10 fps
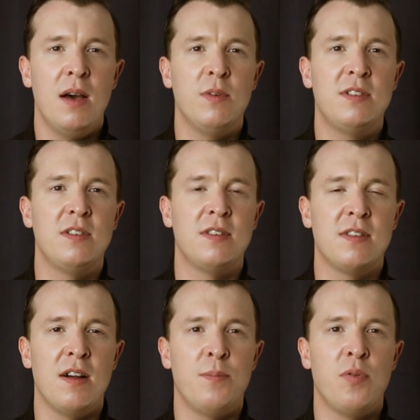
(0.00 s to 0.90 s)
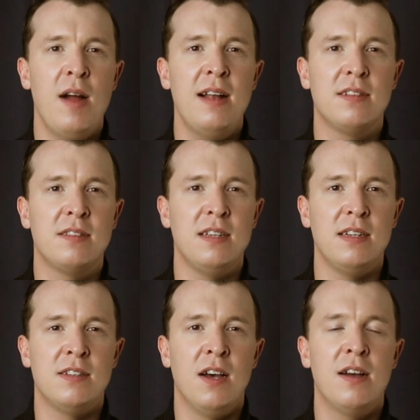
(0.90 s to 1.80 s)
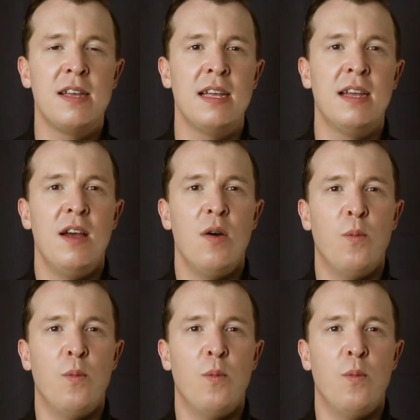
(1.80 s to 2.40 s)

I want you to start practicing tonguing